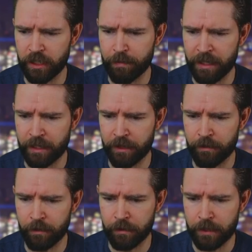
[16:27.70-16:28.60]
the back
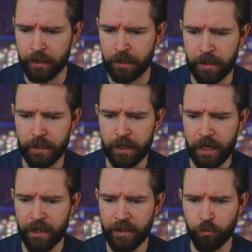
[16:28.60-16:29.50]
arrow,
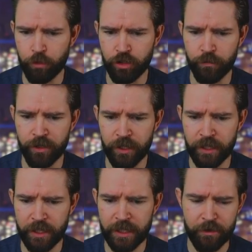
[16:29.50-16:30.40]
and then we'll jump to
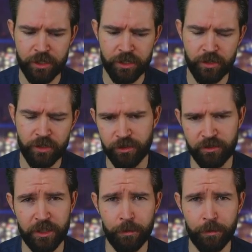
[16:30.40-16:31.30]
the garage just to
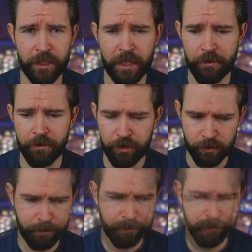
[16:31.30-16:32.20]
see them in the garage.
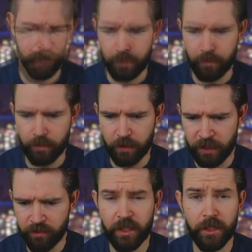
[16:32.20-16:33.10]

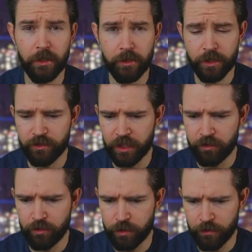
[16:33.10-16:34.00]
Okay, so there you go. As you can see,
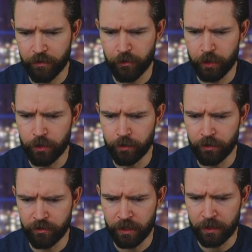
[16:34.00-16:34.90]
250
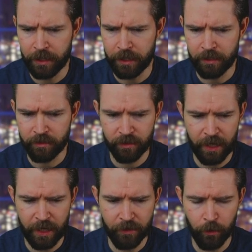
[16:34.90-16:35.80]
Koenigsegg parts,
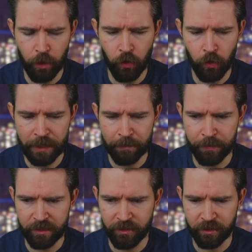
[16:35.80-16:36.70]
and they're all the pink
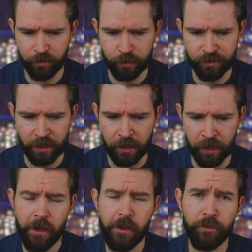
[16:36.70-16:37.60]
piston, as we said.
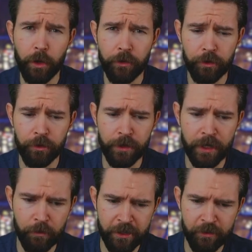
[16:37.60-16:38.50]
So what I'll do
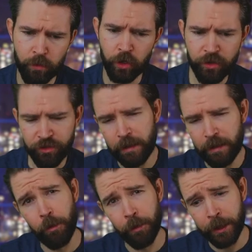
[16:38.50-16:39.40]
now is we're going to skip
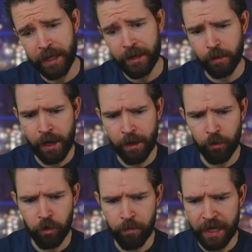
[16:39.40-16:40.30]
forward again, and I'll
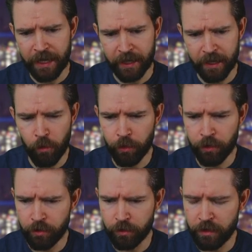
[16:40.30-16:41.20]
come back, and what we're going
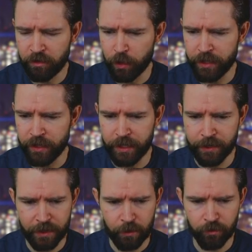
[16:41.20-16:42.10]
to do is win the
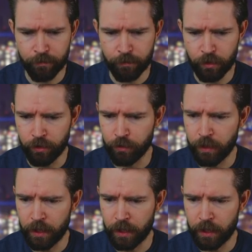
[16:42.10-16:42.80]
1,000 blue